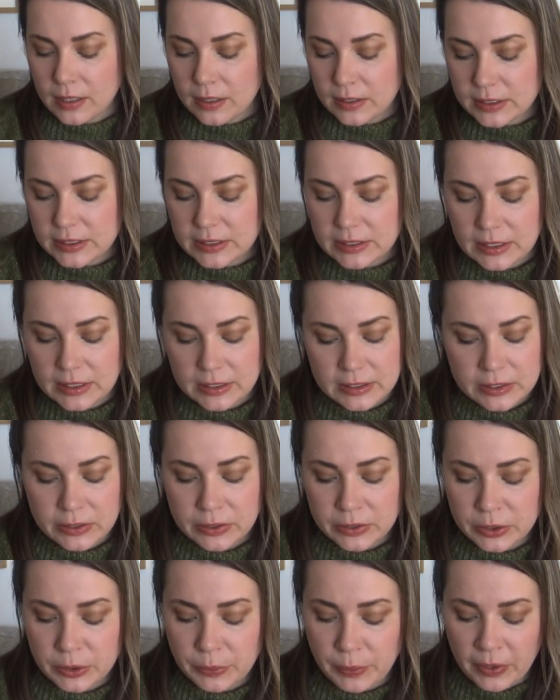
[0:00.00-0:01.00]
It's
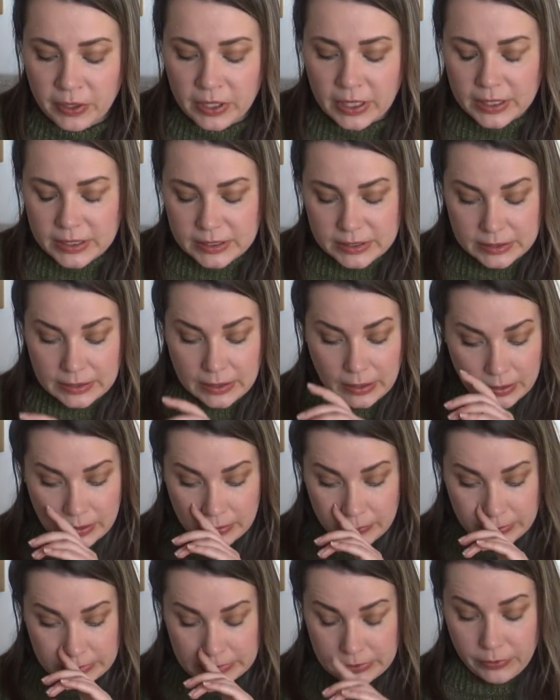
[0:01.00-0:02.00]
a super nice yarn.
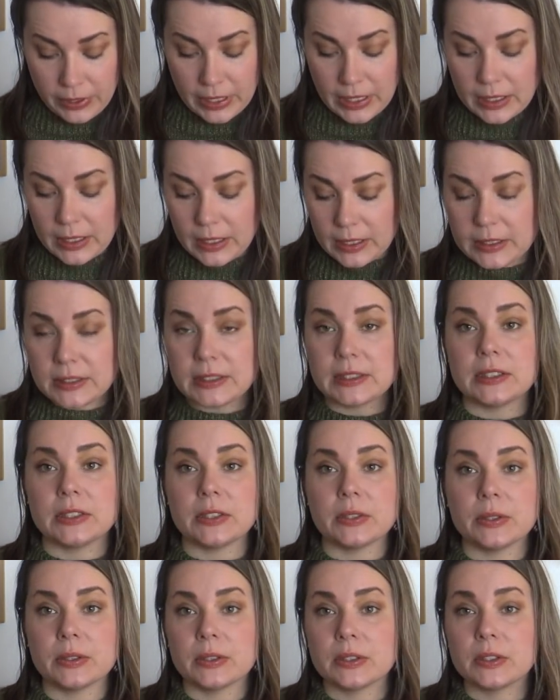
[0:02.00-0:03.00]
It was really nice
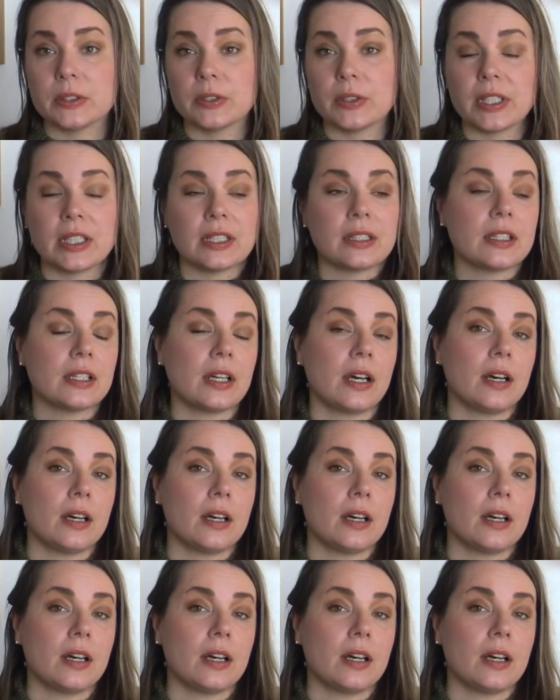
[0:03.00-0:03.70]
to knit.